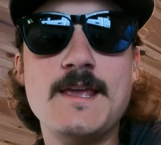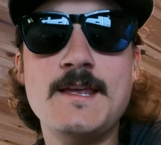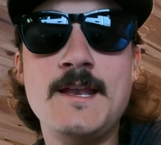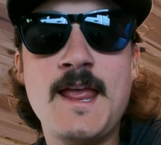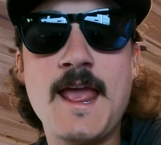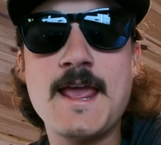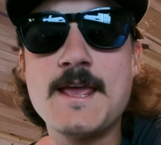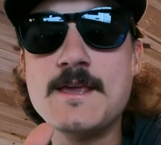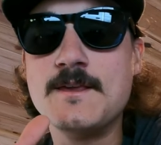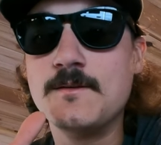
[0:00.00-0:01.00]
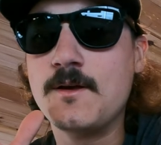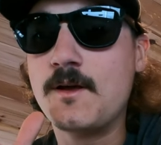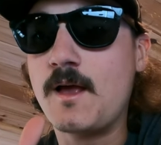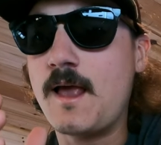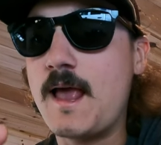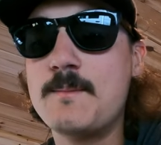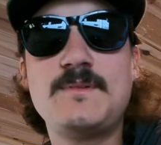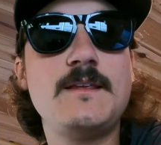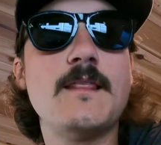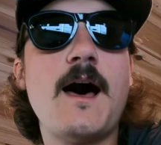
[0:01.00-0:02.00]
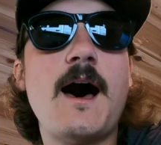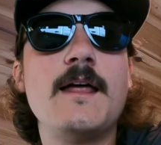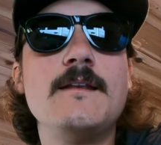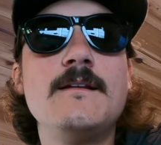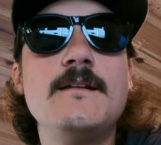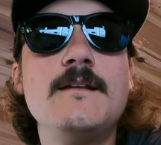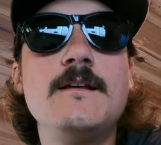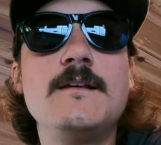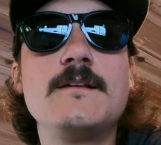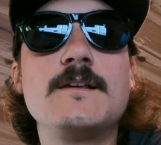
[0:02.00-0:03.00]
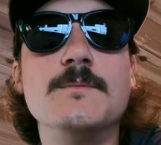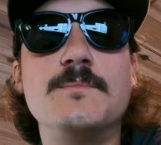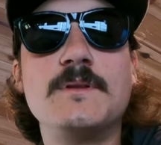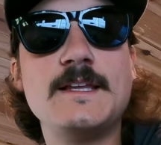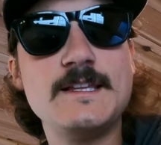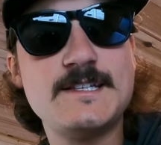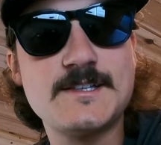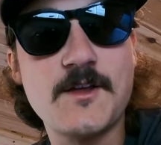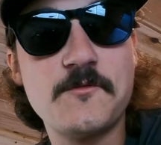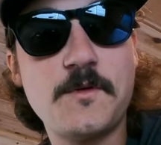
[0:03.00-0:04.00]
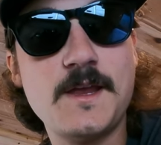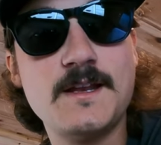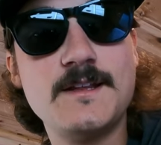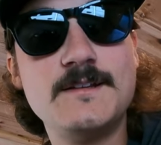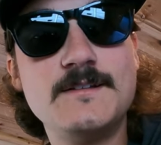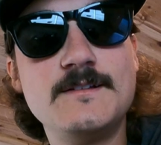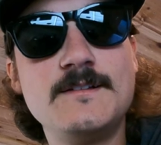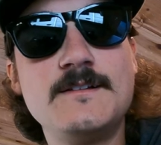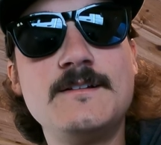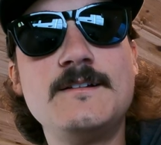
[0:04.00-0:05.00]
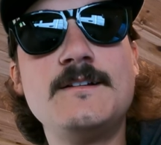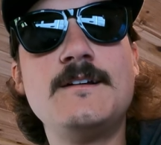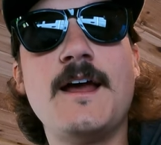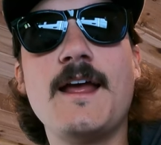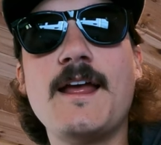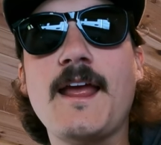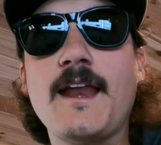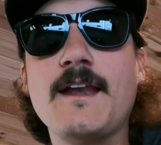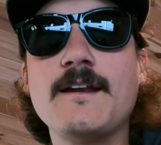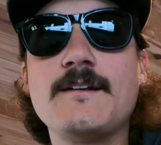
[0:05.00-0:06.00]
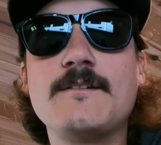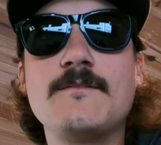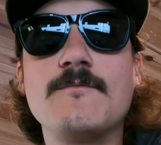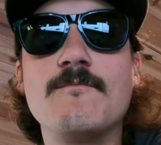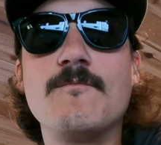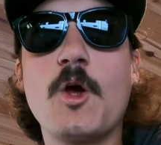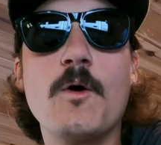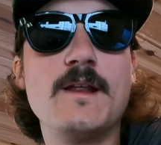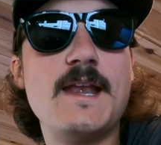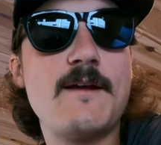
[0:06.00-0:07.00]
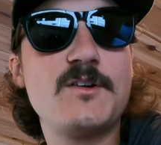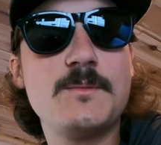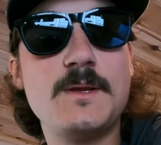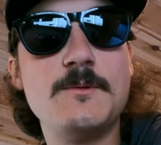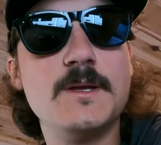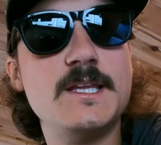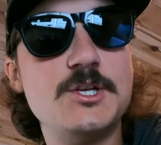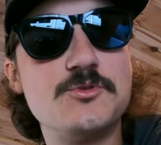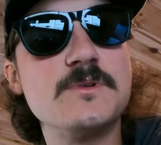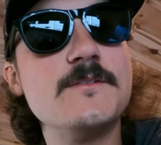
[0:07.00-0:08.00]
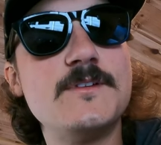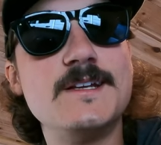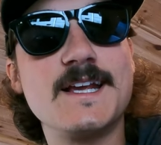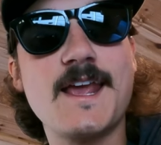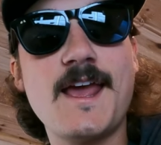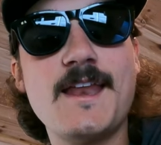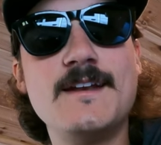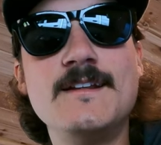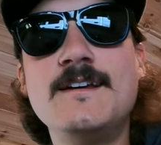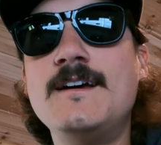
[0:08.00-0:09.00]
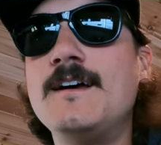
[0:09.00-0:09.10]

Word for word: in a empty lot, completely sun faded, and going to never be really driven again.